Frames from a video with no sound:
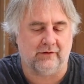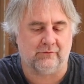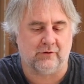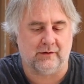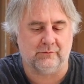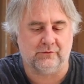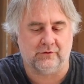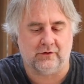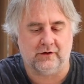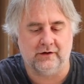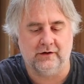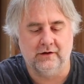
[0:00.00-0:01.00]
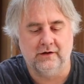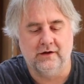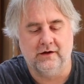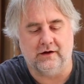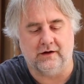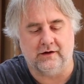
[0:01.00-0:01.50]
grams,
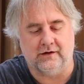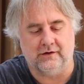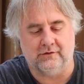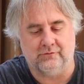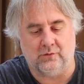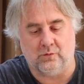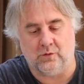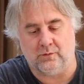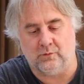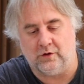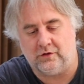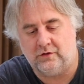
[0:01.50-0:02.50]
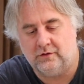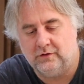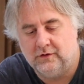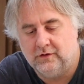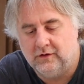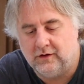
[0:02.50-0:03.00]
of warm water.
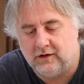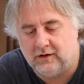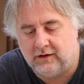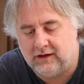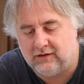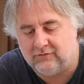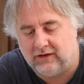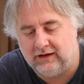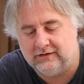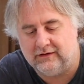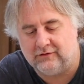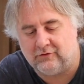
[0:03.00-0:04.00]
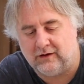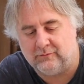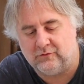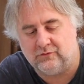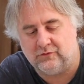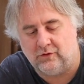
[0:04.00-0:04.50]
I have 18
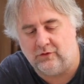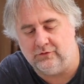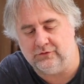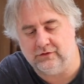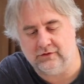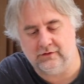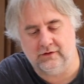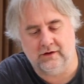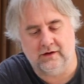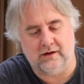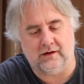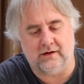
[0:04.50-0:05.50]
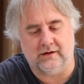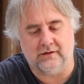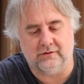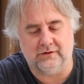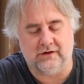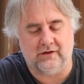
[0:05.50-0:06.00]
grams of salt,
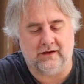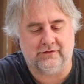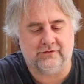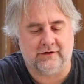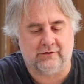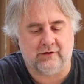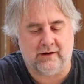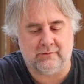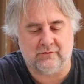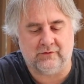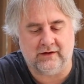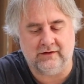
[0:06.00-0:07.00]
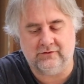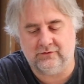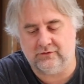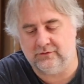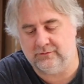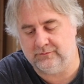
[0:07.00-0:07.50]
a little less than a gram of
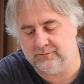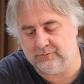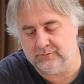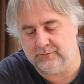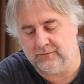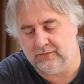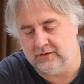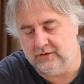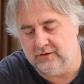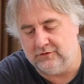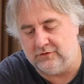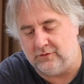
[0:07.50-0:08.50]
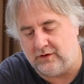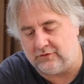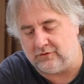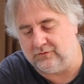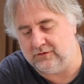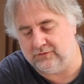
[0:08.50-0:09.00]
yeast,
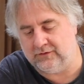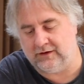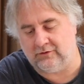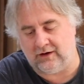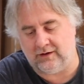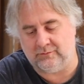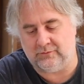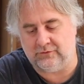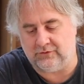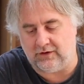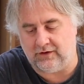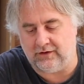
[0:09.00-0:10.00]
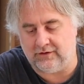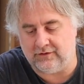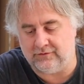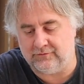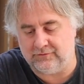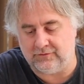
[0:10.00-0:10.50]
250 grams
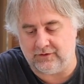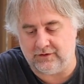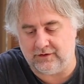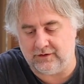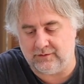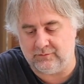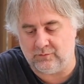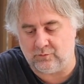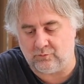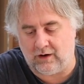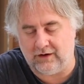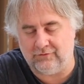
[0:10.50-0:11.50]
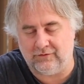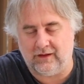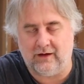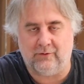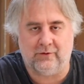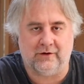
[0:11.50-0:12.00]
of rye
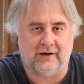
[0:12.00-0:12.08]
flour, and